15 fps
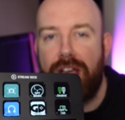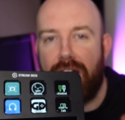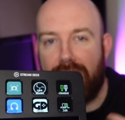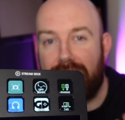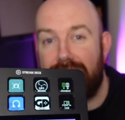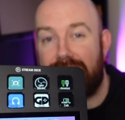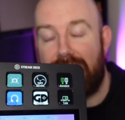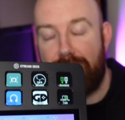I
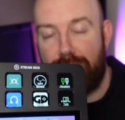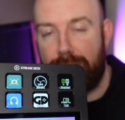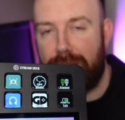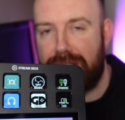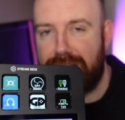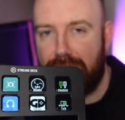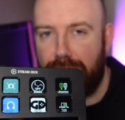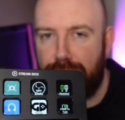can deafen
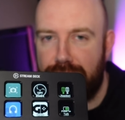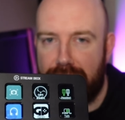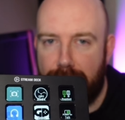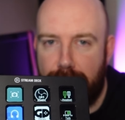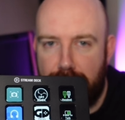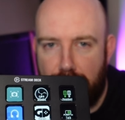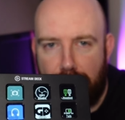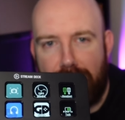myself, so
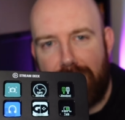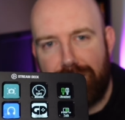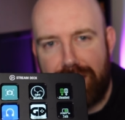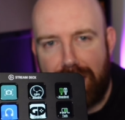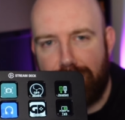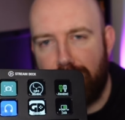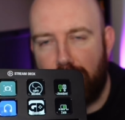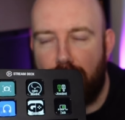then we don't have to
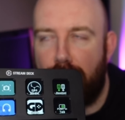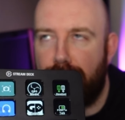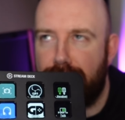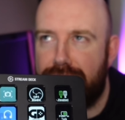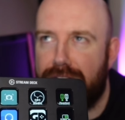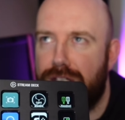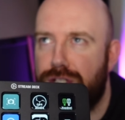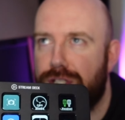have the
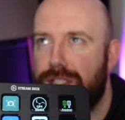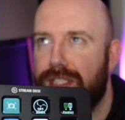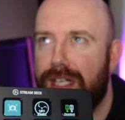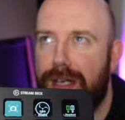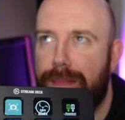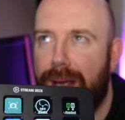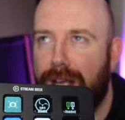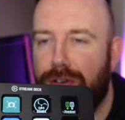conversations
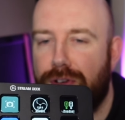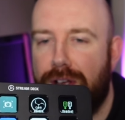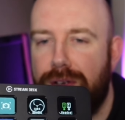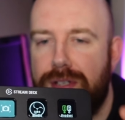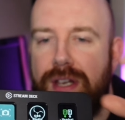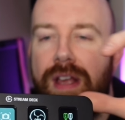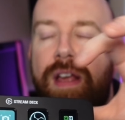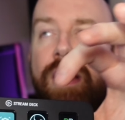in the background.